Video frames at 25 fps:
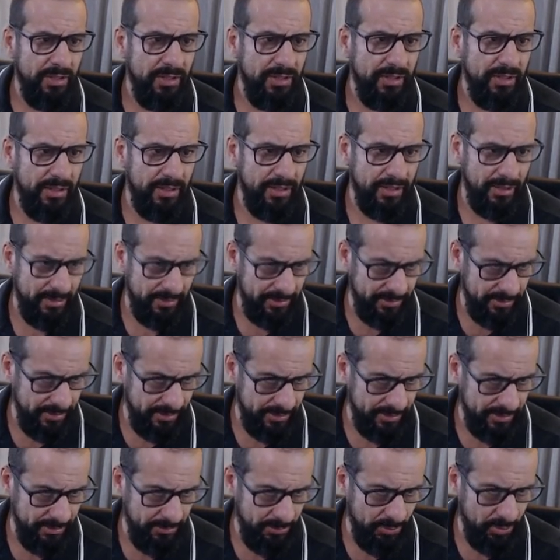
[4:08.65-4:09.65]

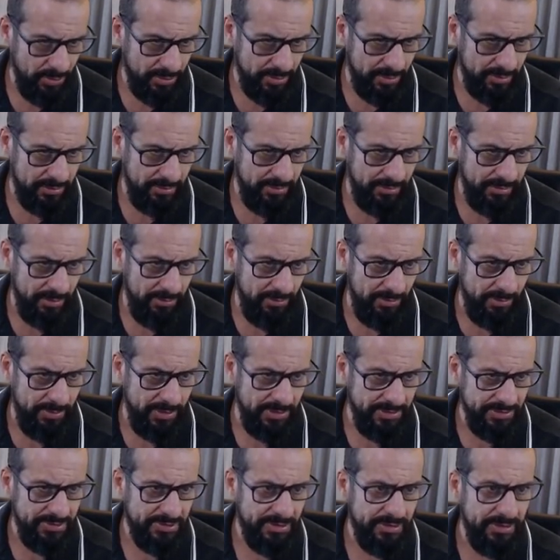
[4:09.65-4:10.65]
the book
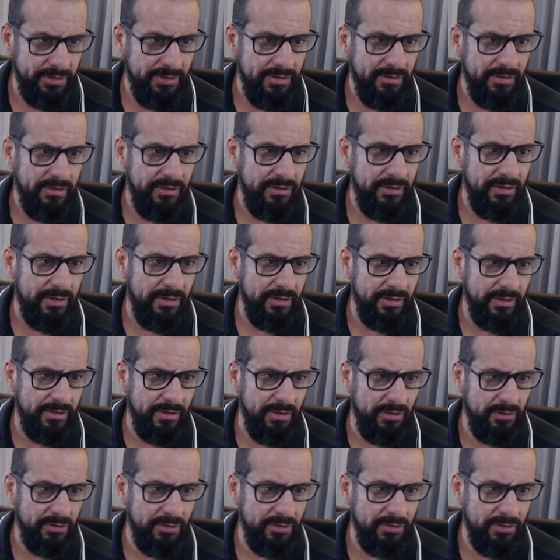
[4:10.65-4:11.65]
Neuromancer and
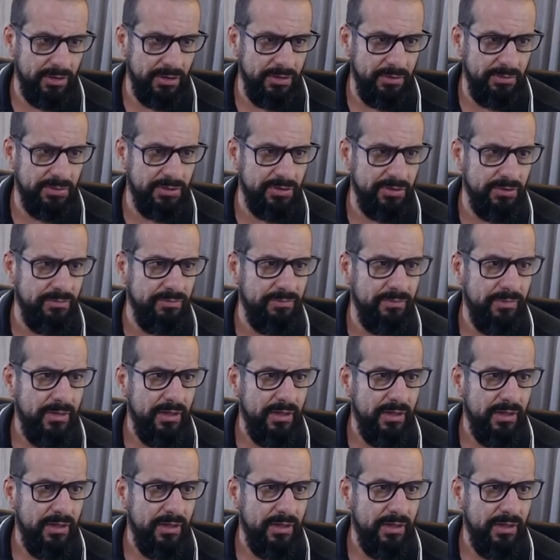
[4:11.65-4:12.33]
author Gibson.